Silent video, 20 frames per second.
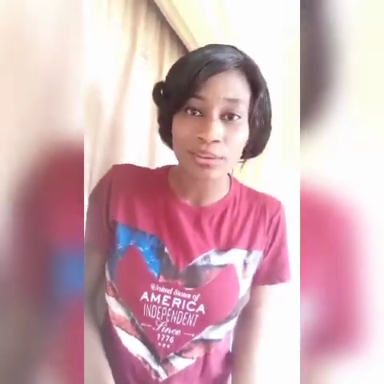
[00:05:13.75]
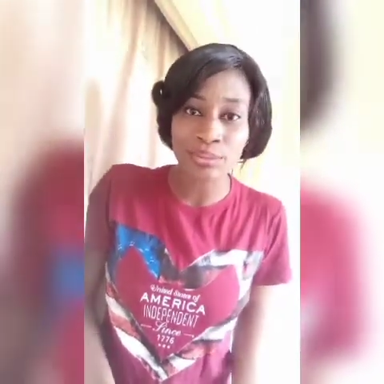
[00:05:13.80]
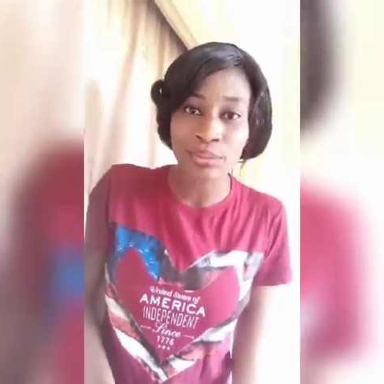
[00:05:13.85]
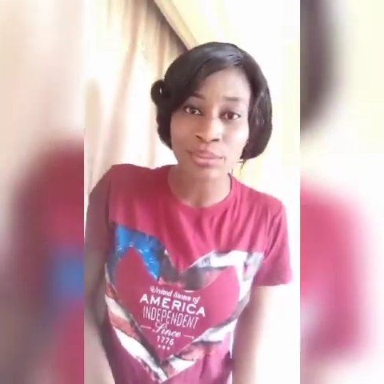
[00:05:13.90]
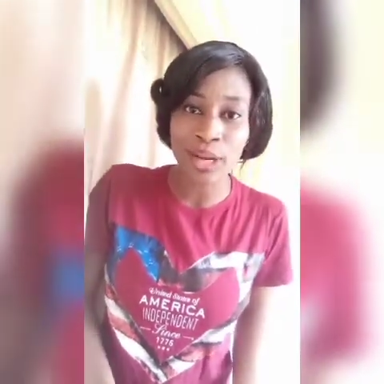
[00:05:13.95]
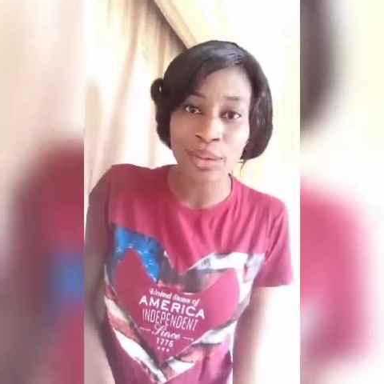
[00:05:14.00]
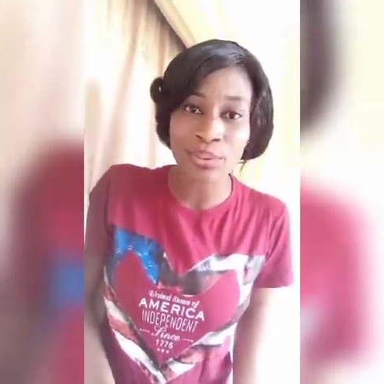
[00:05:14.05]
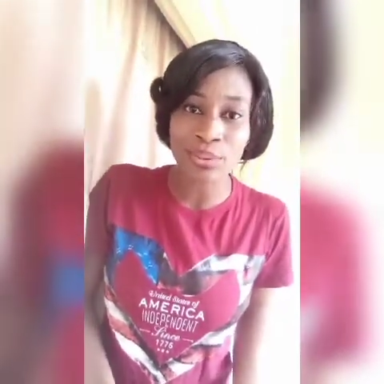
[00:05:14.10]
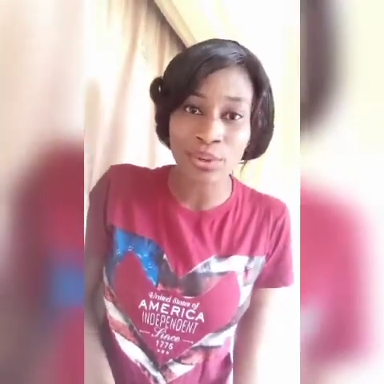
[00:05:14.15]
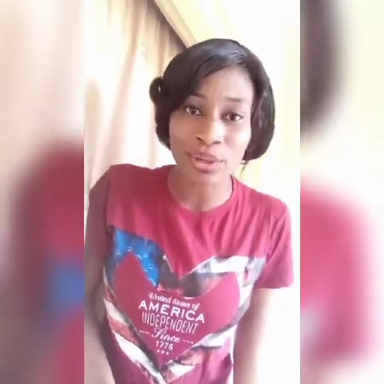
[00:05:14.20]

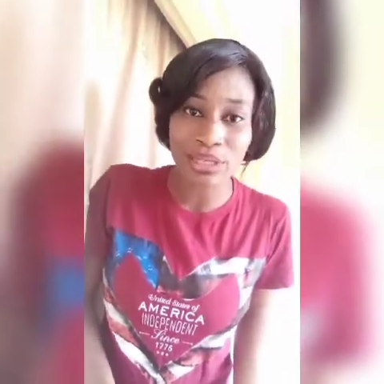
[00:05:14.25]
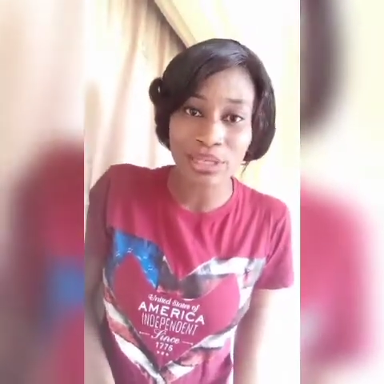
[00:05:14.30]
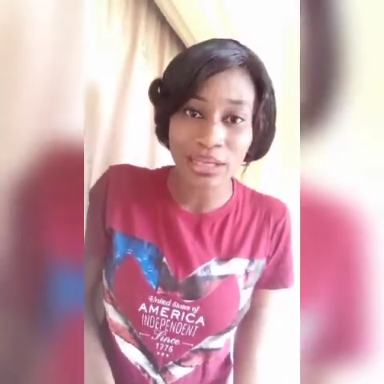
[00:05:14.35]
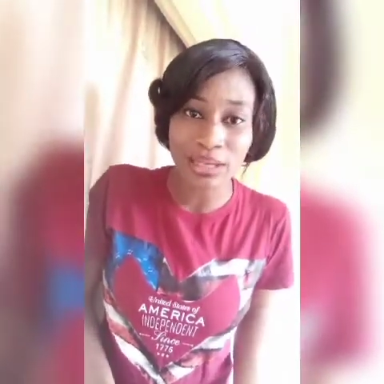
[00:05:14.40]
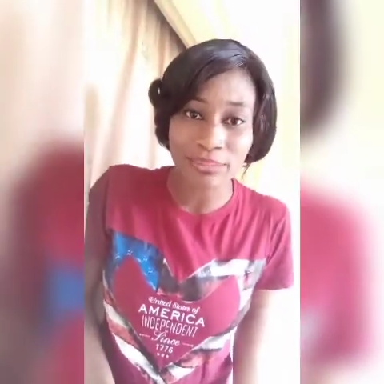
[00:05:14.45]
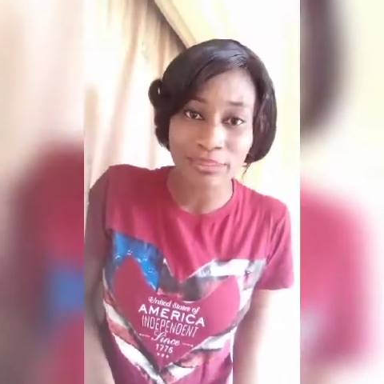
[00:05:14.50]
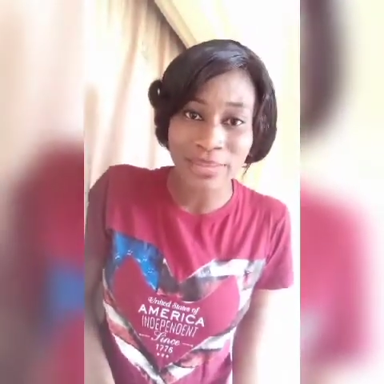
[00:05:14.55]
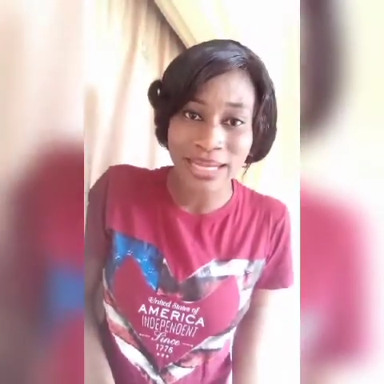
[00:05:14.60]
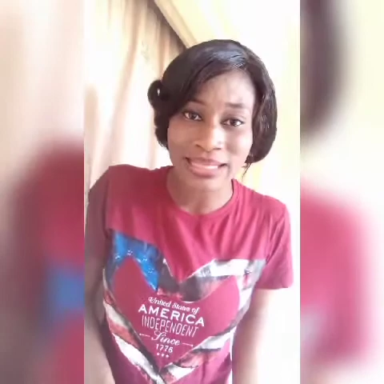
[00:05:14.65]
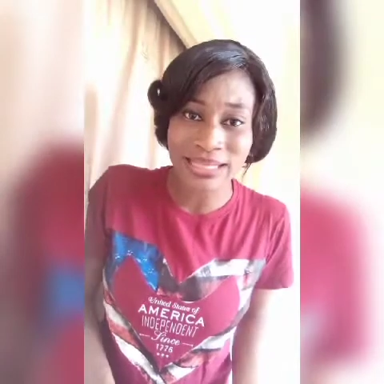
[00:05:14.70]
my
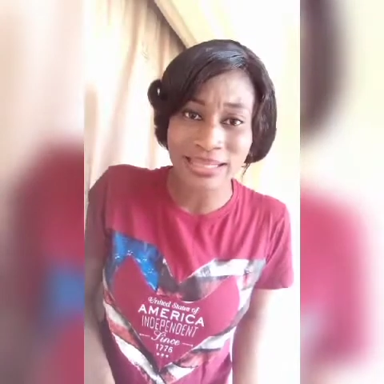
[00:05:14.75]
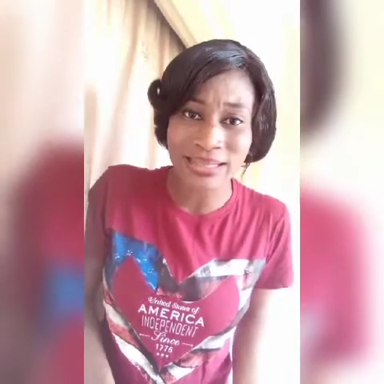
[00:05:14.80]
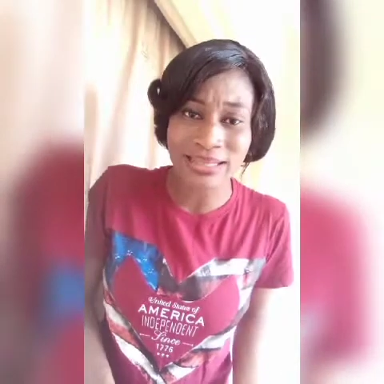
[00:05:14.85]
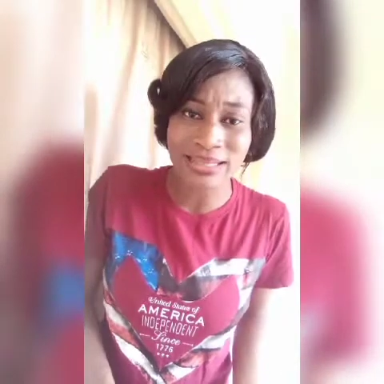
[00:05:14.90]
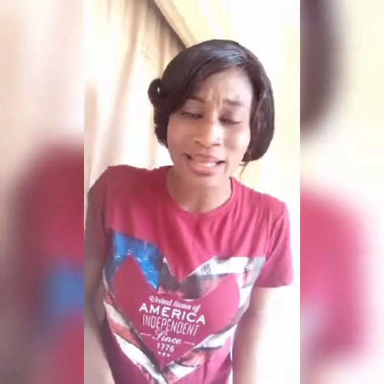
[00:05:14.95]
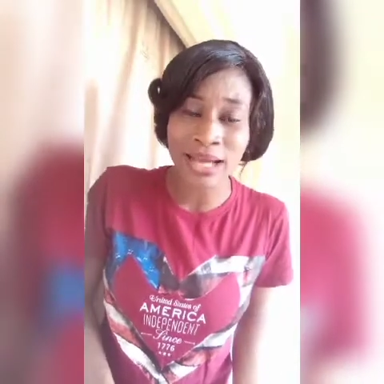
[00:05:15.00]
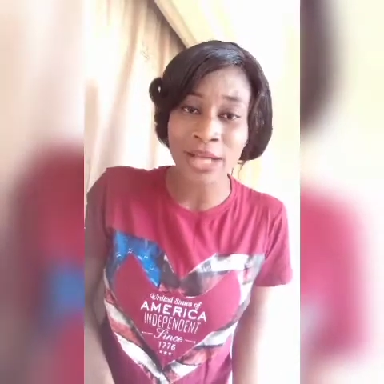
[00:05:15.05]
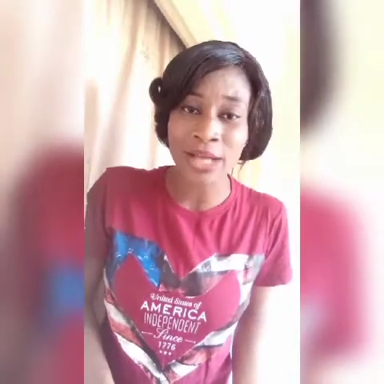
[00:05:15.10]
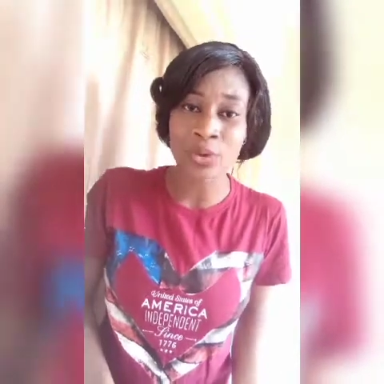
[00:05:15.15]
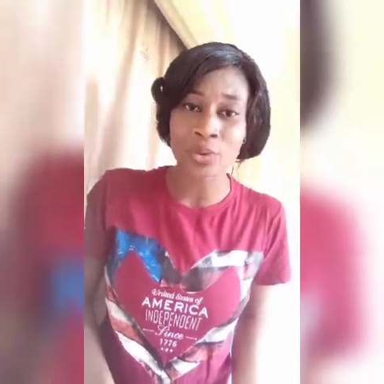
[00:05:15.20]
brother, my
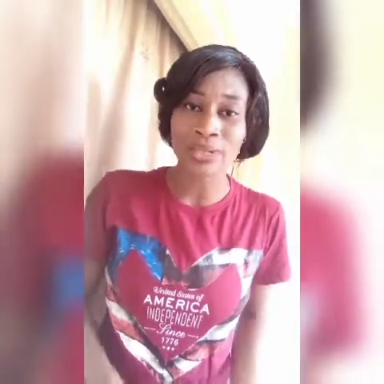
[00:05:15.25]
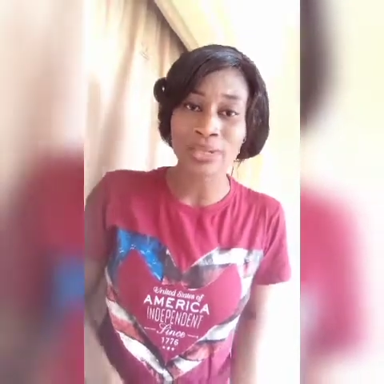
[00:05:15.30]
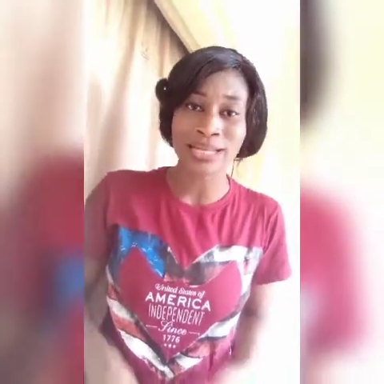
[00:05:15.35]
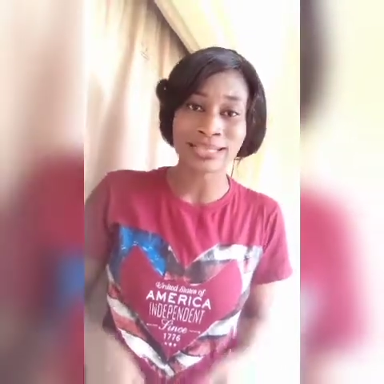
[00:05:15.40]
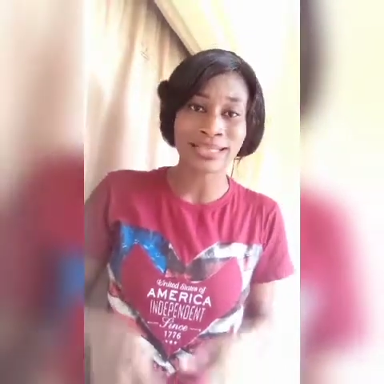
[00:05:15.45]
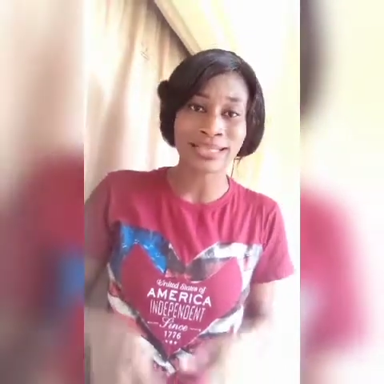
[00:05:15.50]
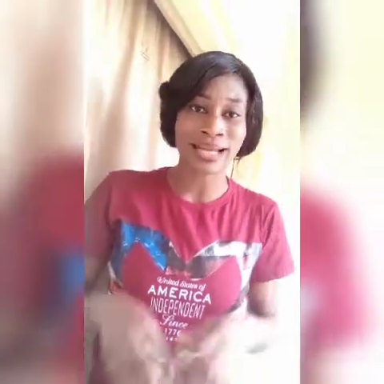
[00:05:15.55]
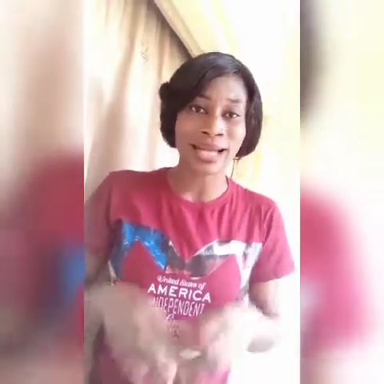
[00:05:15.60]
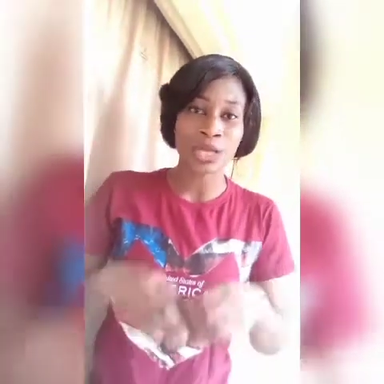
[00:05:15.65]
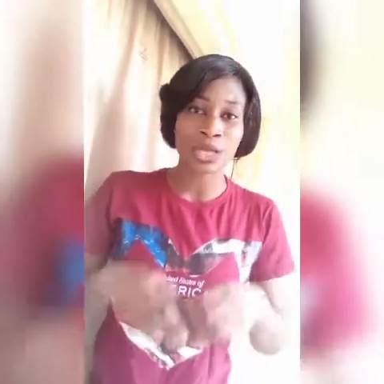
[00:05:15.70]
sister. I don't
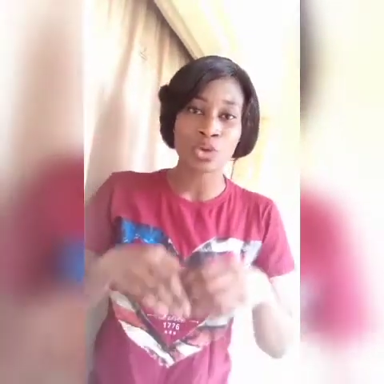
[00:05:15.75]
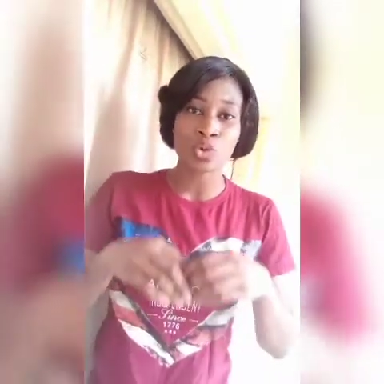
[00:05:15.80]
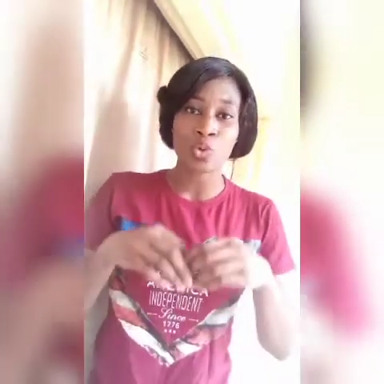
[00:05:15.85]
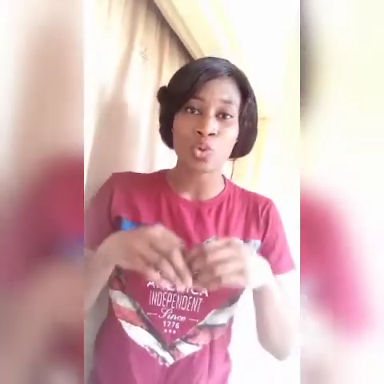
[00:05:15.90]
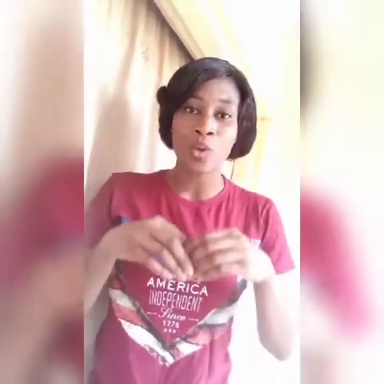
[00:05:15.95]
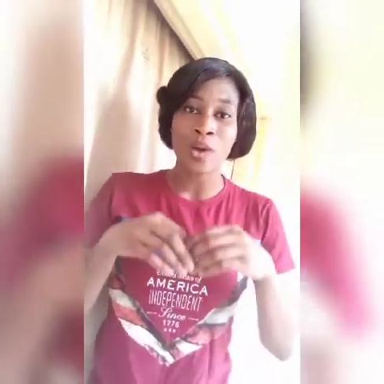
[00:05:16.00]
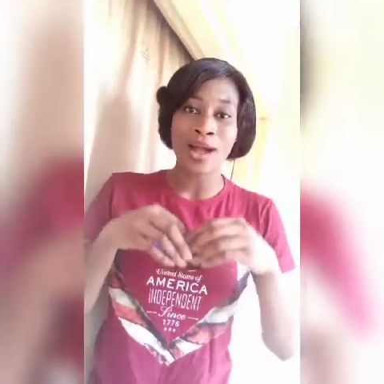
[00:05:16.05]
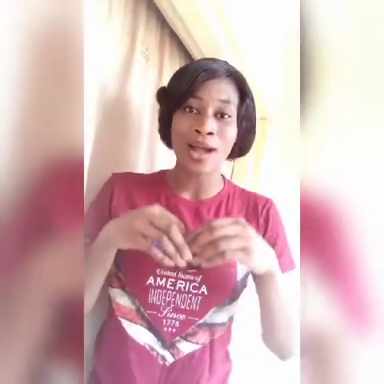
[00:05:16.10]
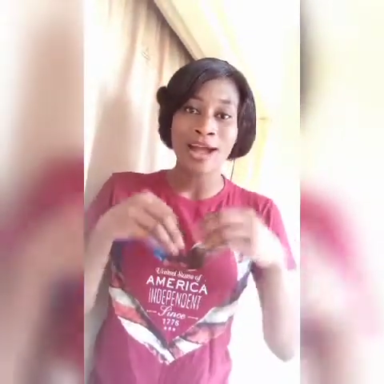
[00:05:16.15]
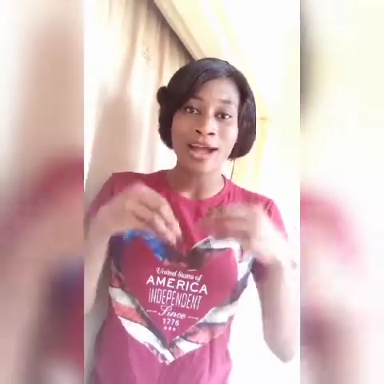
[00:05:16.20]
understand how you